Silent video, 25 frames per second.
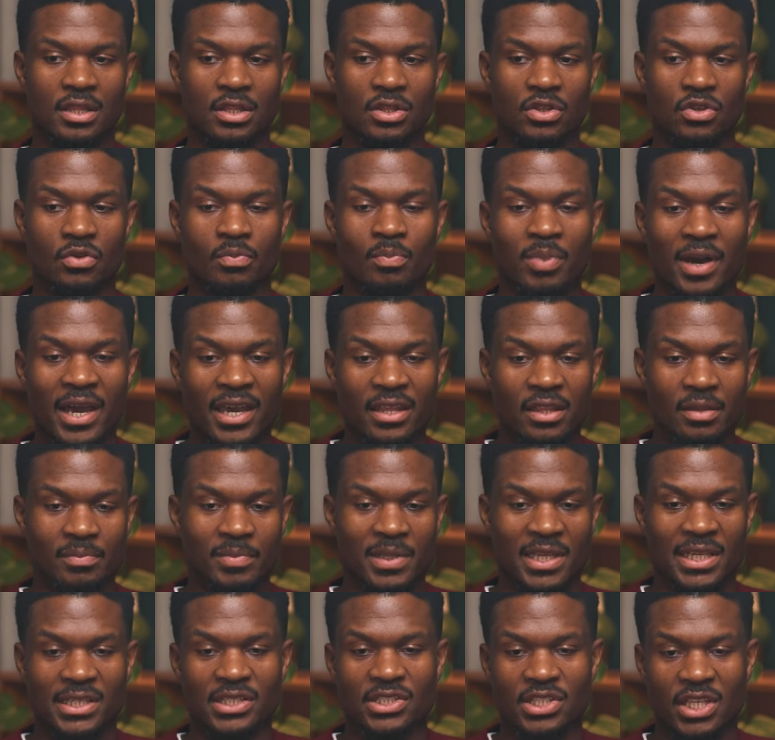you buy the
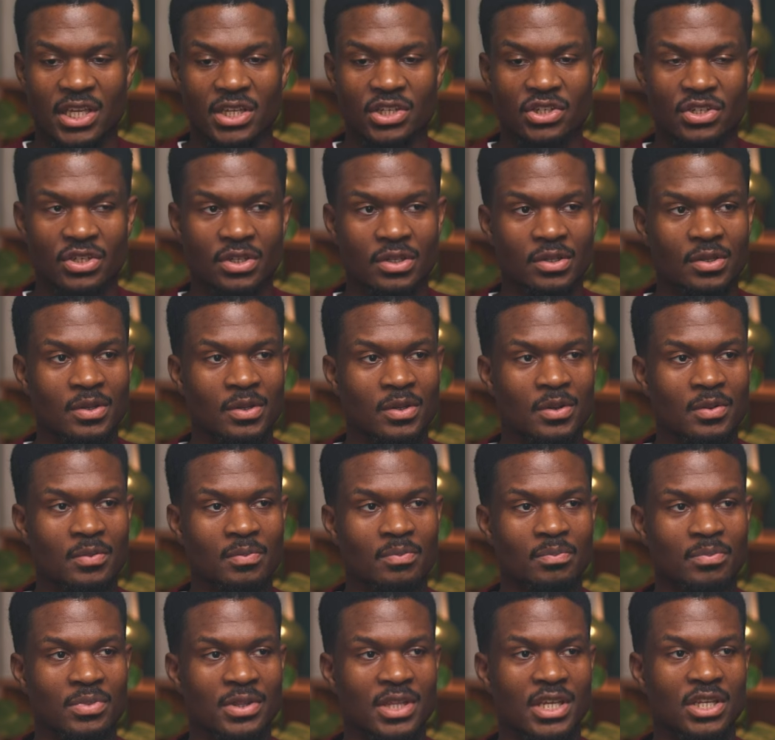PlayStation,
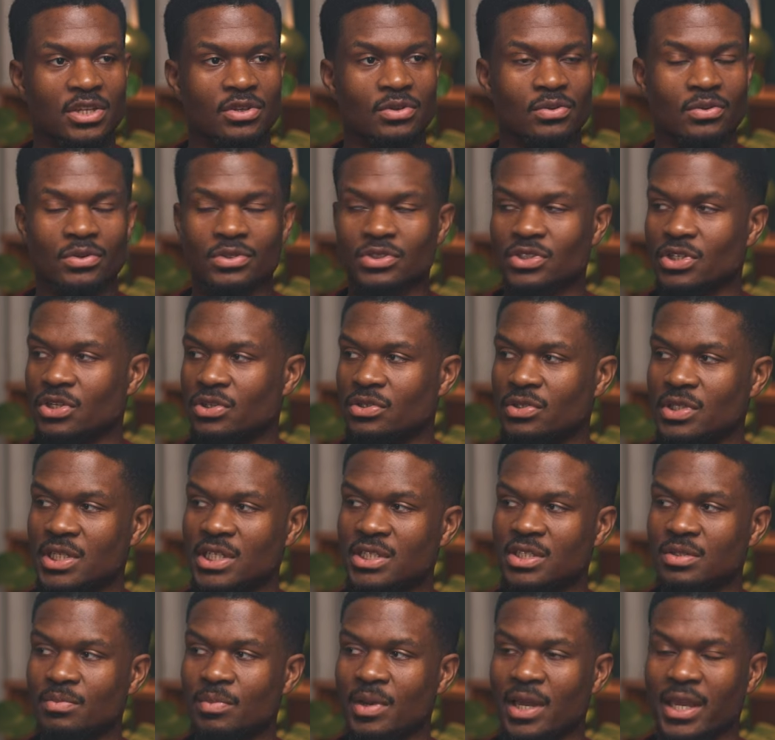but then you also
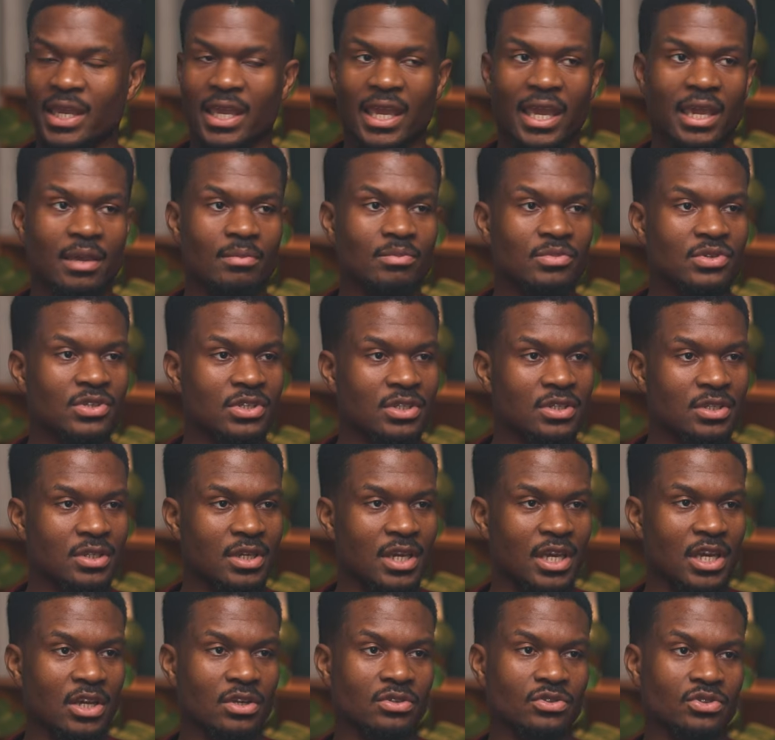need to buy games
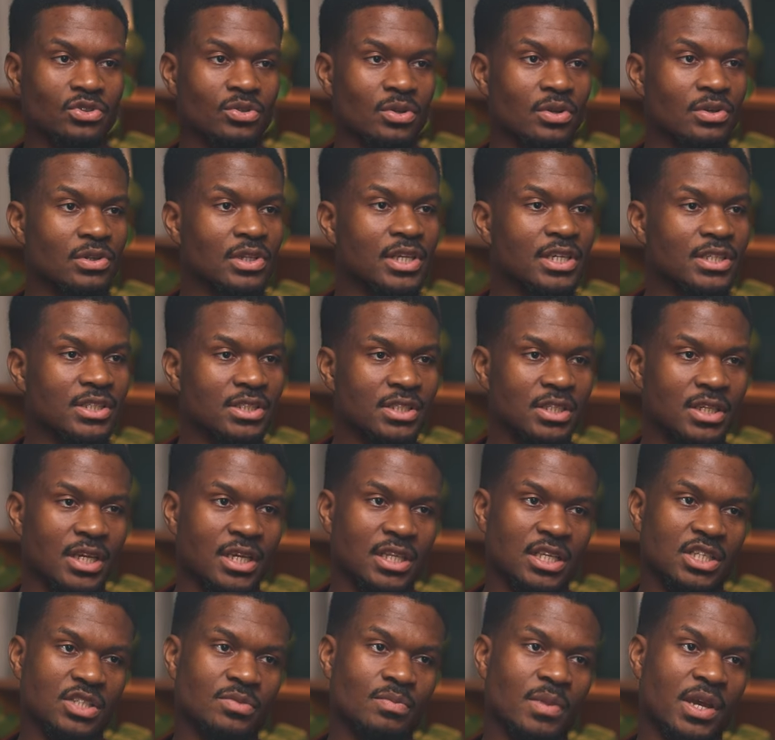and controllers
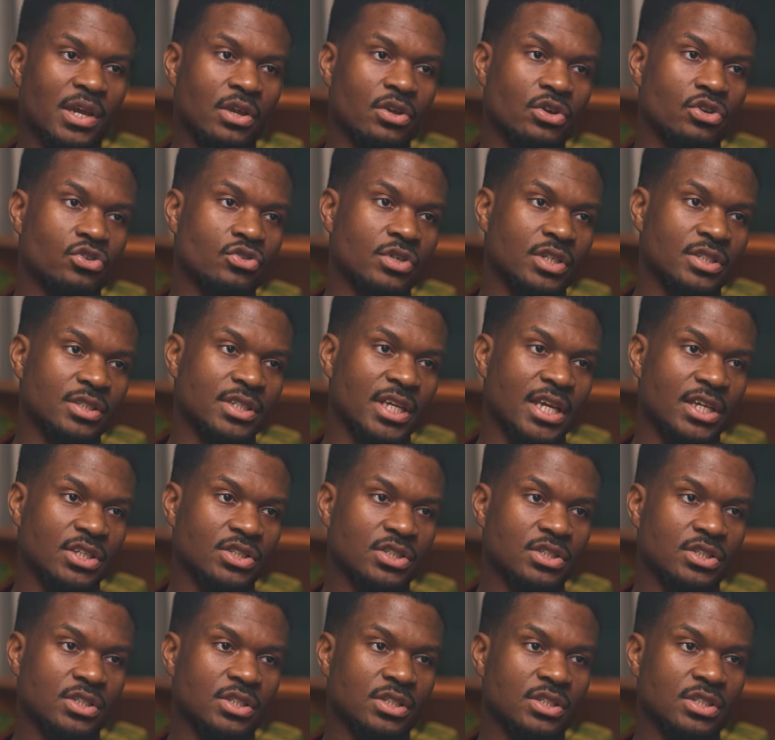and there's
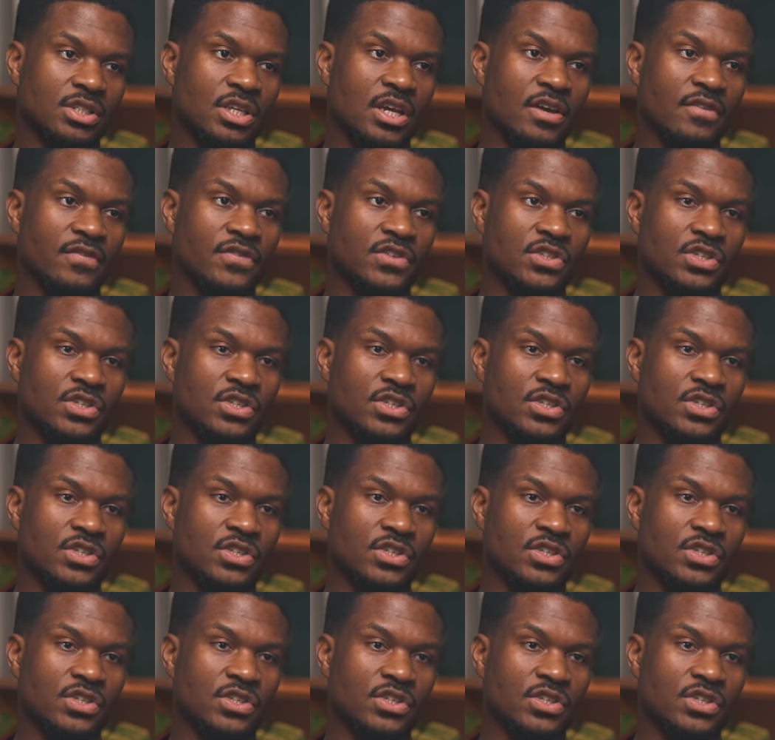microtransactions and stuff.